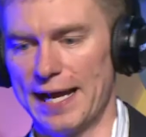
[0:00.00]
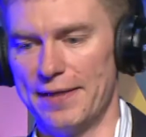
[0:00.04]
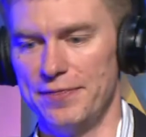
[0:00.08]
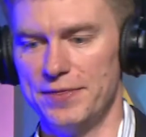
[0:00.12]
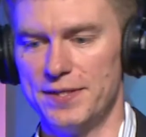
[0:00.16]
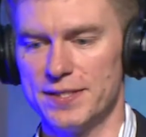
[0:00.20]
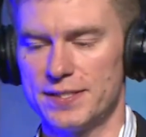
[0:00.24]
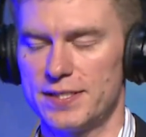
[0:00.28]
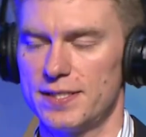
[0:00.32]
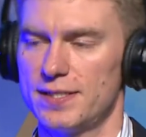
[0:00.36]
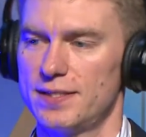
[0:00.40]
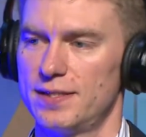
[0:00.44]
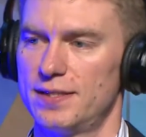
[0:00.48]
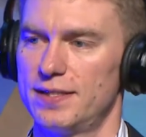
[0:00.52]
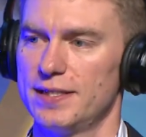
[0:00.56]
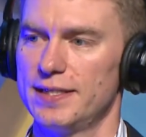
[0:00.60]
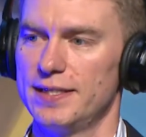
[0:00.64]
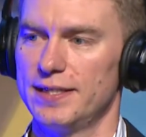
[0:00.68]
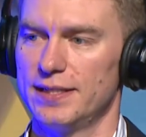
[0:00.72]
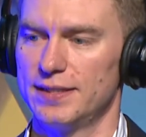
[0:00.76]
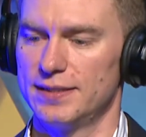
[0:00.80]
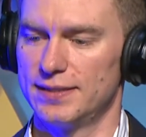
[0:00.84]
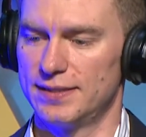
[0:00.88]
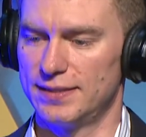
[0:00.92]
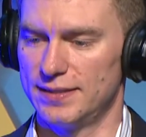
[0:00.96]
And this is the
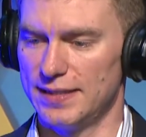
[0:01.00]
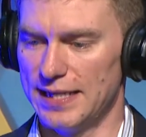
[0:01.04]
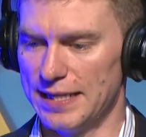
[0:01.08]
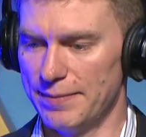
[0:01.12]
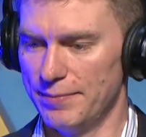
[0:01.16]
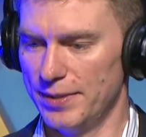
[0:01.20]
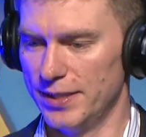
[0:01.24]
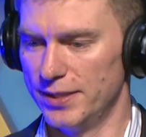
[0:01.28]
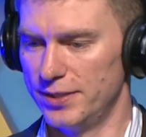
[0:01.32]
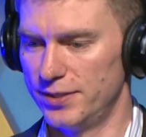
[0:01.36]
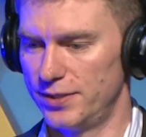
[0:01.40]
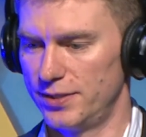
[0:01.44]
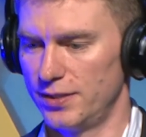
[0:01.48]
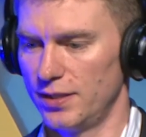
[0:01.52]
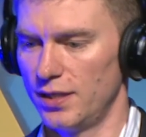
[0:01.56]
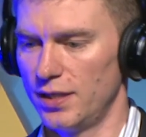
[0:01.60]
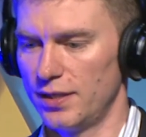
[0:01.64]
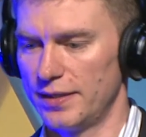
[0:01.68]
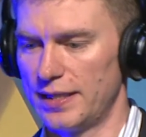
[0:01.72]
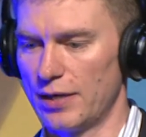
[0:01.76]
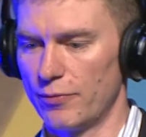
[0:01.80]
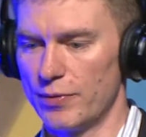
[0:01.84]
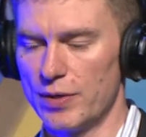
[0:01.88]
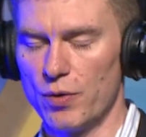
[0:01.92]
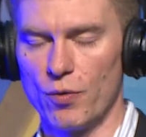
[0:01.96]
image
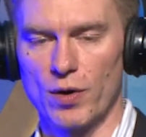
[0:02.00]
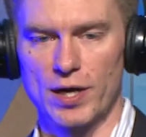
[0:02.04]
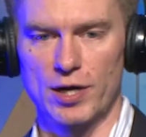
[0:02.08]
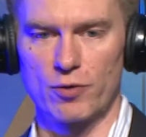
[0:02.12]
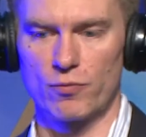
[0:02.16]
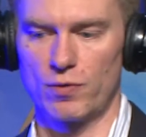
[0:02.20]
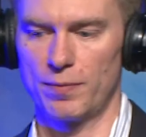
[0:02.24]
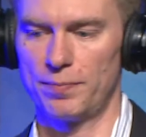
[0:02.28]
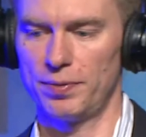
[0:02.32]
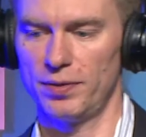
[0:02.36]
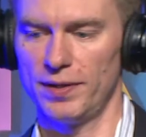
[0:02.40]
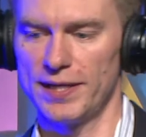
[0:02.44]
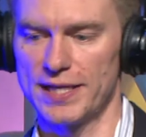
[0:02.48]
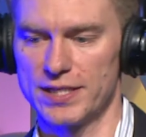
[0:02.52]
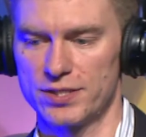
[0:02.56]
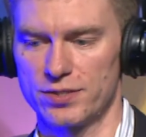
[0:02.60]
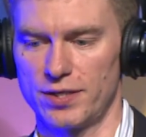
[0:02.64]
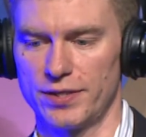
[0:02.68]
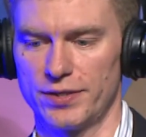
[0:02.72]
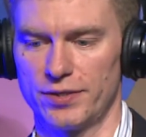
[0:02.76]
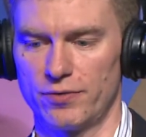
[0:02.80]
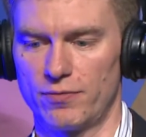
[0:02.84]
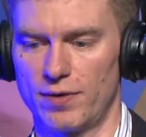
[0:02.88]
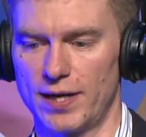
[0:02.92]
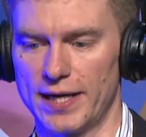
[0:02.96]
that we want to replace
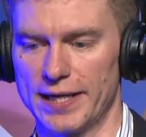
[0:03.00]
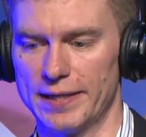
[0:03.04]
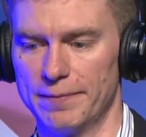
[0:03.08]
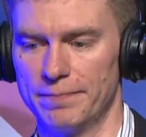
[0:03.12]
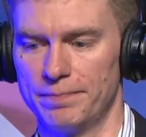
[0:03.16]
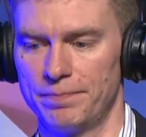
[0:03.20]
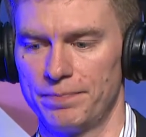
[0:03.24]
on the right.